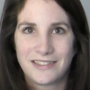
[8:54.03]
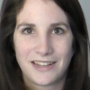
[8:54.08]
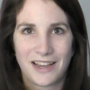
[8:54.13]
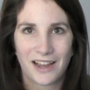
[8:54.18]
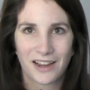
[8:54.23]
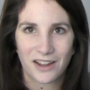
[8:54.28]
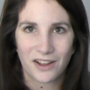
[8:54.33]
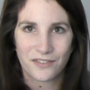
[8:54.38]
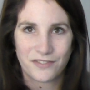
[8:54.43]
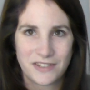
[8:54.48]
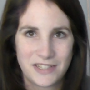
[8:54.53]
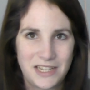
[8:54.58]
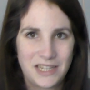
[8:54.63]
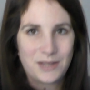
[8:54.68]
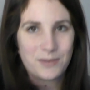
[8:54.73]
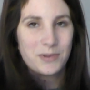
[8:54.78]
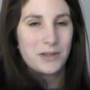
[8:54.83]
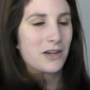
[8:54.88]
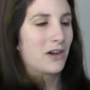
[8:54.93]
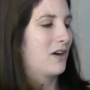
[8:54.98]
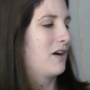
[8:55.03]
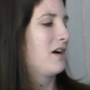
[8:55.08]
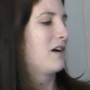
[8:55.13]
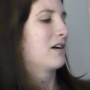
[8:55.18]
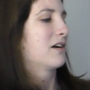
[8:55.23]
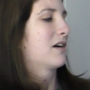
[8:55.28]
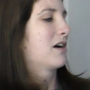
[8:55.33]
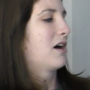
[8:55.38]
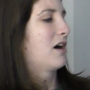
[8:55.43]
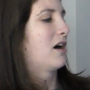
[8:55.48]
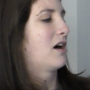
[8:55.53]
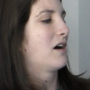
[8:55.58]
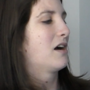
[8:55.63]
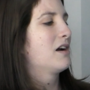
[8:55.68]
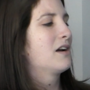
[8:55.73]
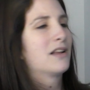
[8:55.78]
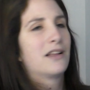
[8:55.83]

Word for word: deck of T B R card,